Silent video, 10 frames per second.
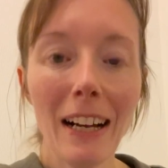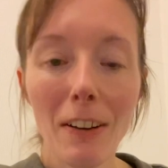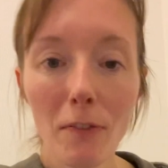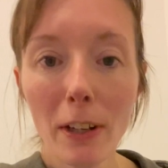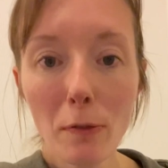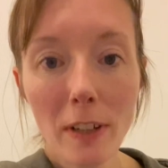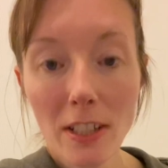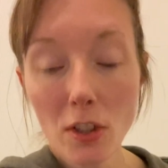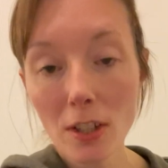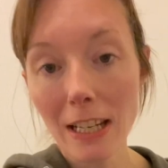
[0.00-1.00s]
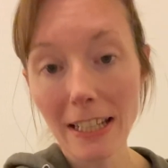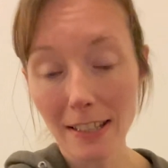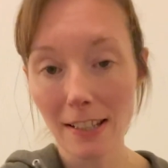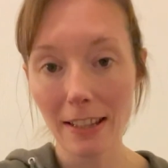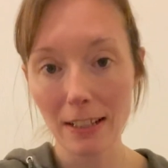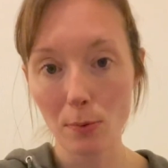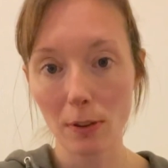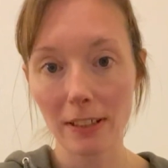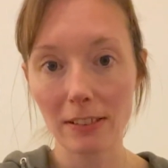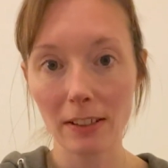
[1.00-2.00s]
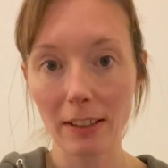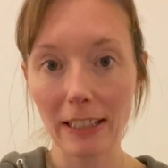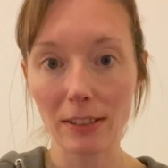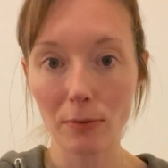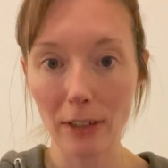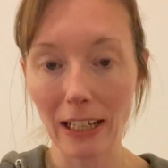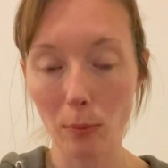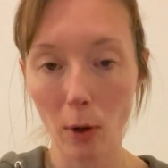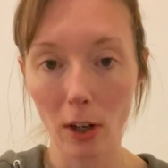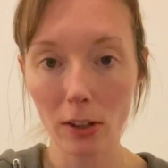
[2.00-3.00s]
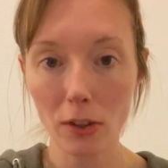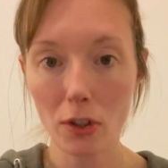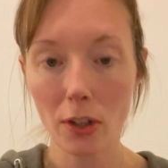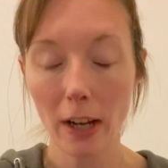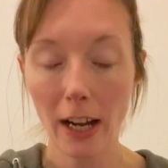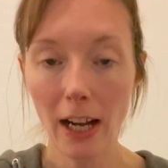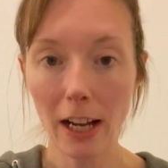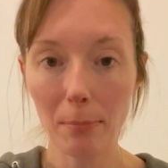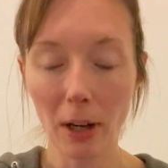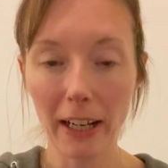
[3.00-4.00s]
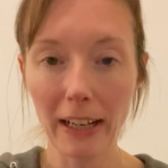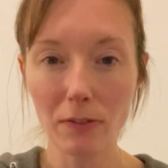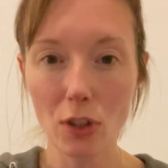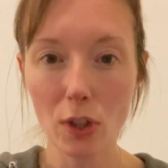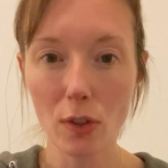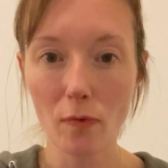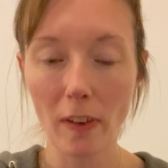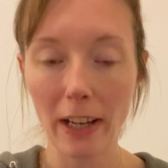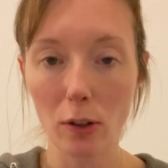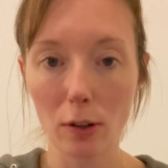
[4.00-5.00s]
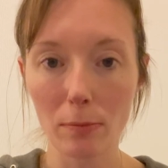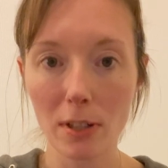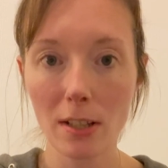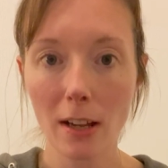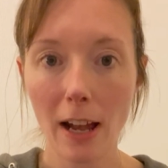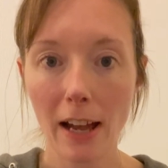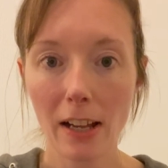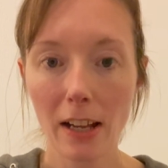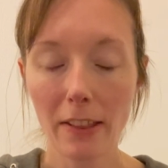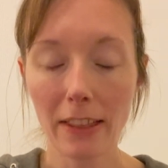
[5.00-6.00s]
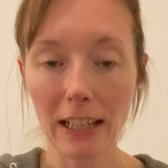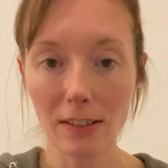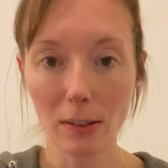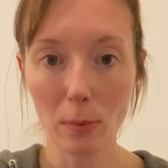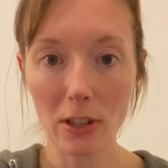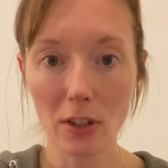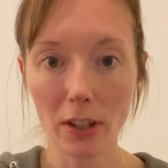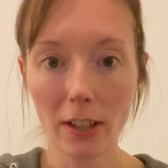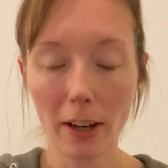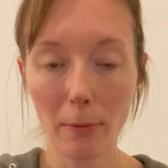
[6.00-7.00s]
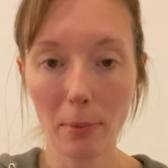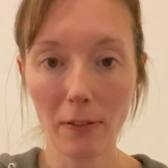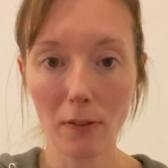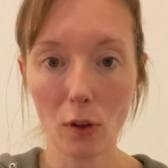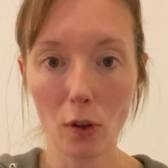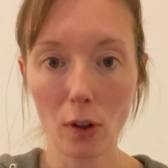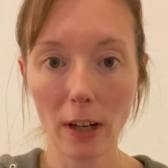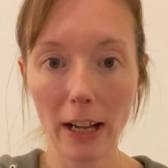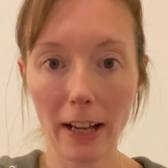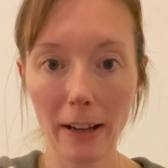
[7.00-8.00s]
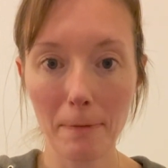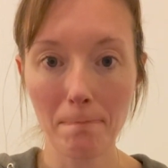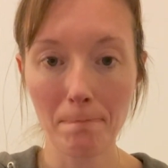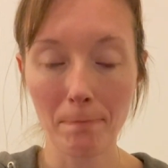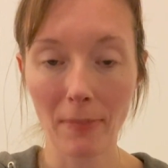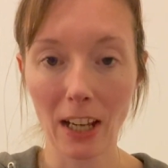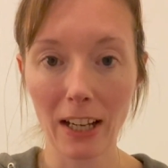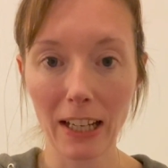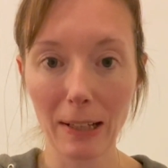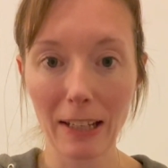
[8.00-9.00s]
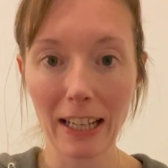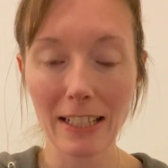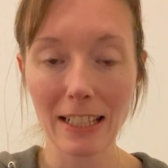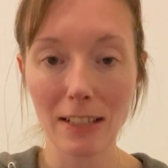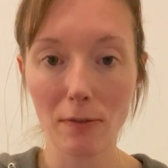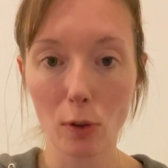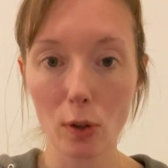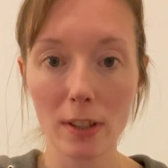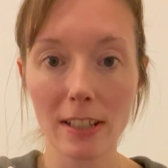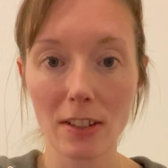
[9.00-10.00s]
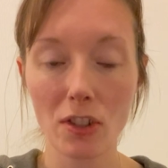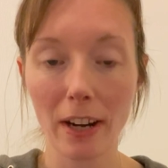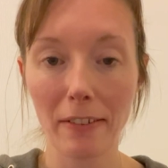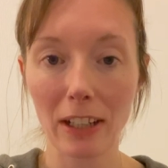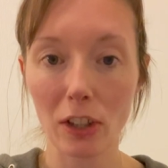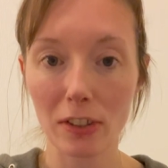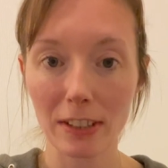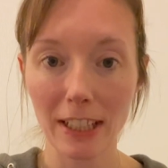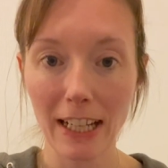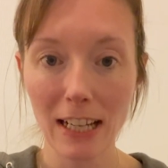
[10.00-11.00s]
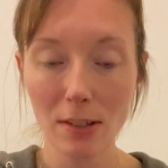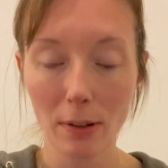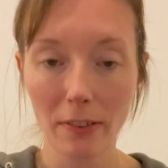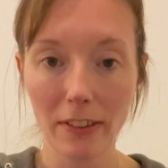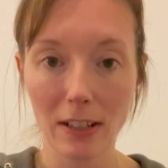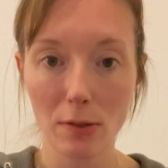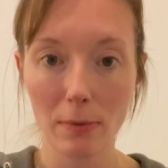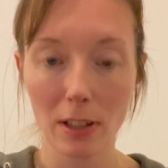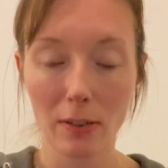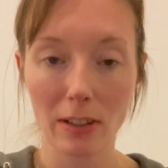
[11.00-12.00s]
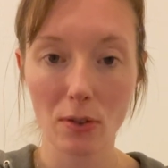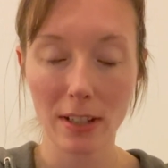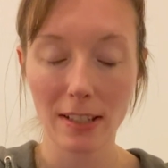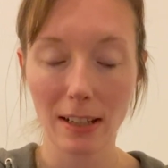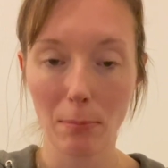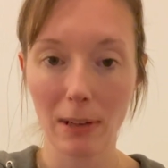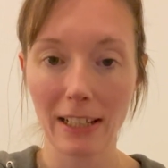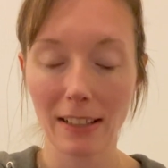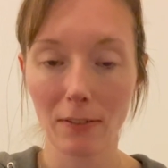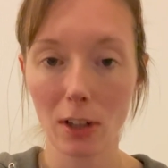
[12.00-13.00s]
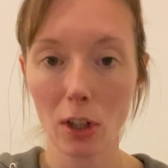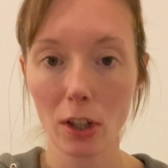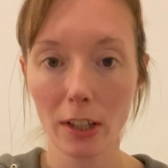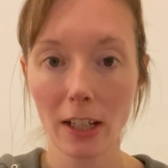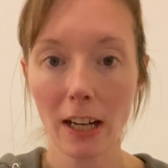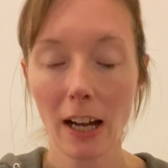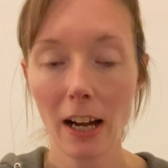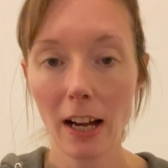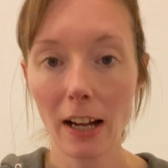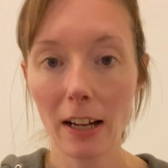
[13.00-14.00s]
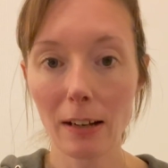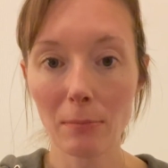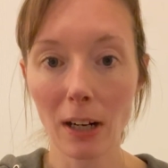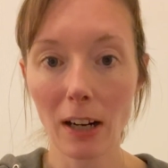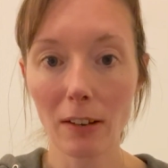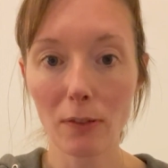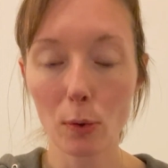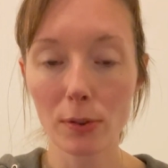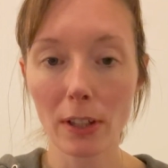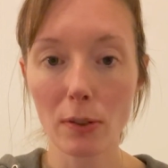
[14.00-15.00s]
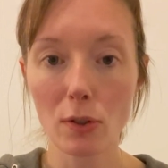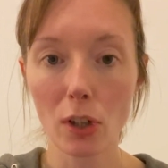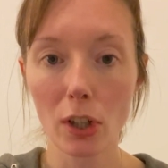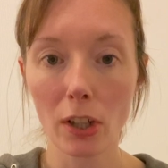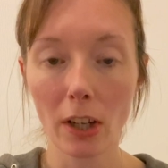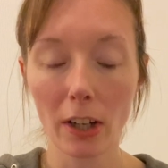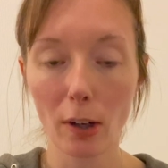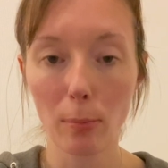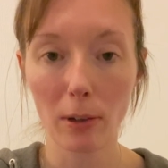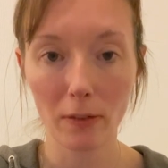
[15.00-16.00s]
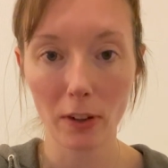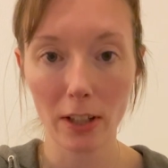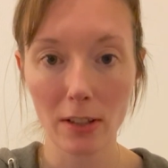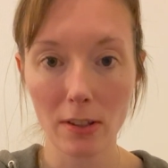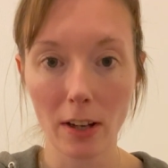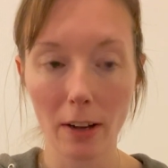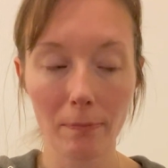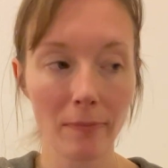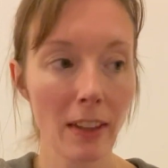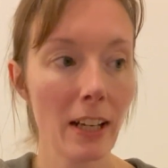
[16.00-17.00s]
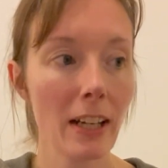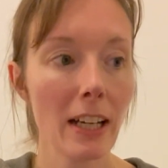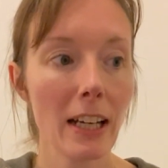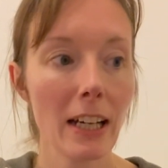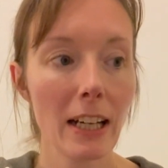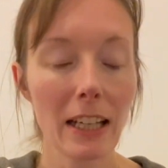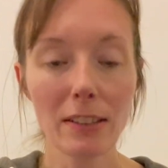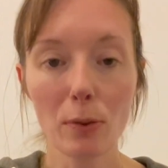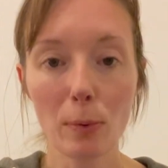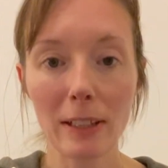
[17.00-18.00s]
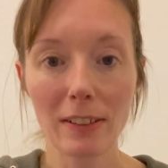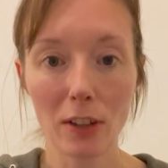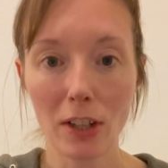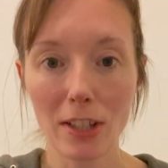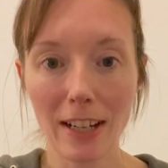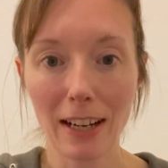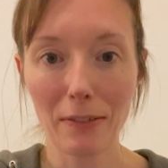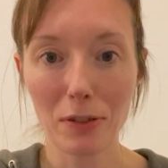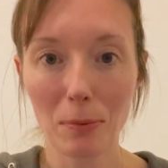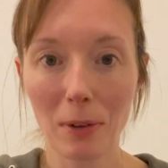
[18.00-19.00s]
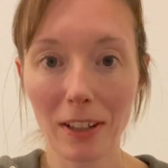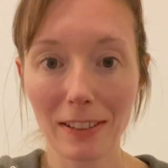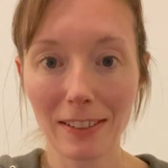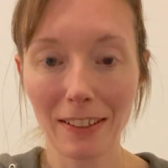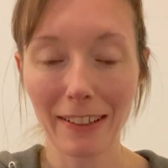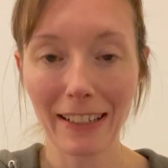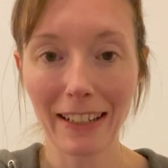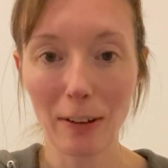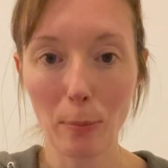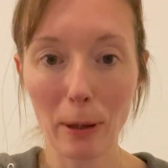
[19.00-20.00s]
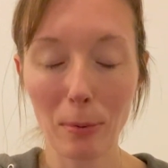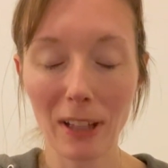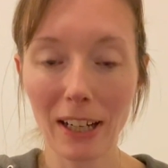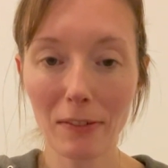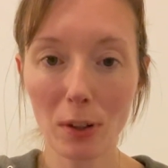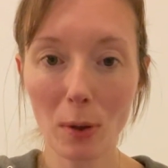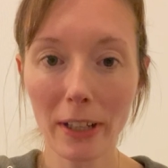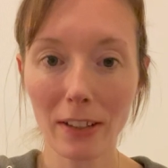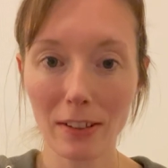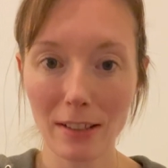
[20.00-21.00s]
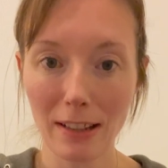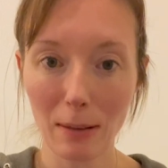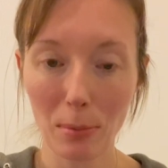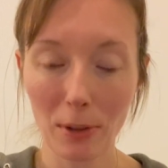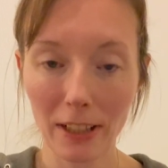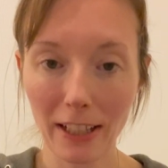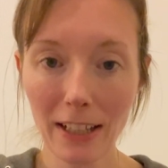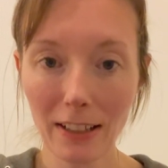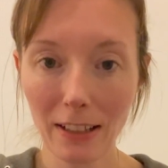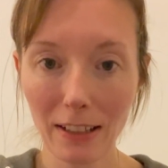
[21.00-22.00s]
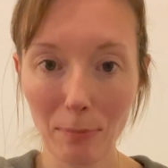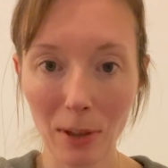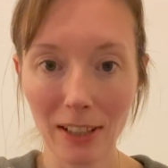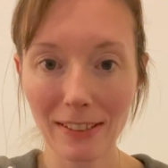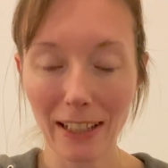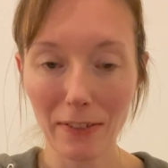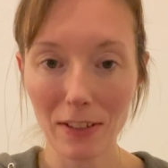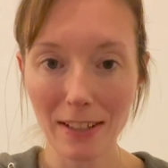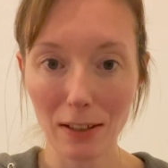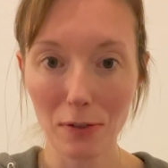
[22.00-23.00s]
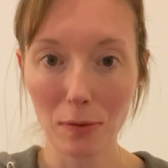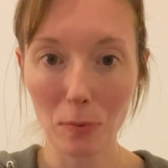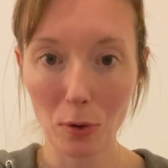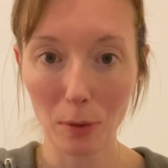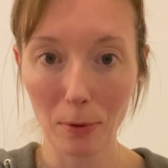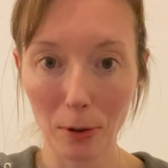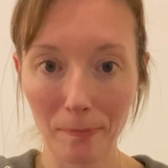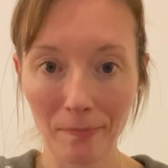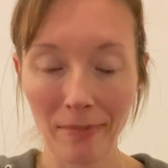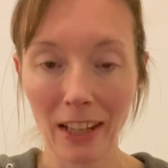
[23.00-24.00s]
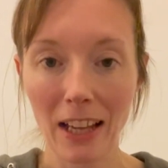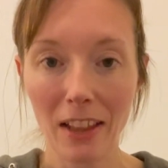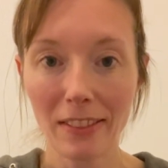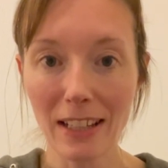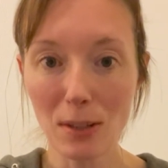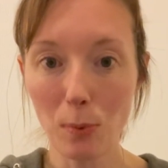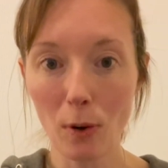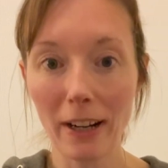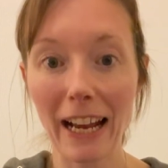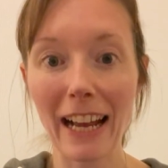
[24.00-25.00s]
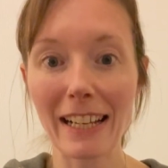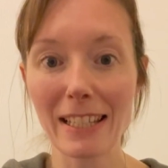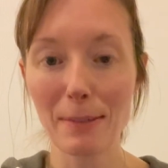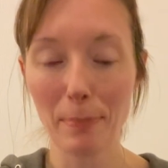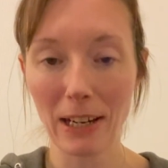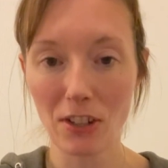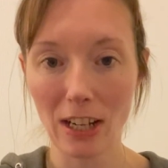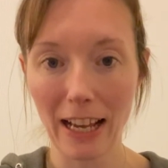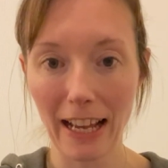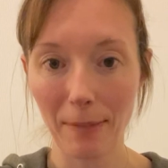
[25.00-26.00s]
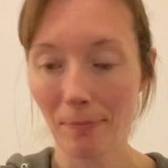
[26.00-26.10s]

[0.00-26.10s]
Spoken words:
Feel free to just listen to this one, there's no need to really watch. I have just filmed things I wish I'd known before getting divorced and sharing custody, so if that's something you're interested in, please have a look. I've also done a couple of others, so it's always good to have some hindsight and help people that haven't quite got to that point yet. You might save yourself some trouble. This one especially.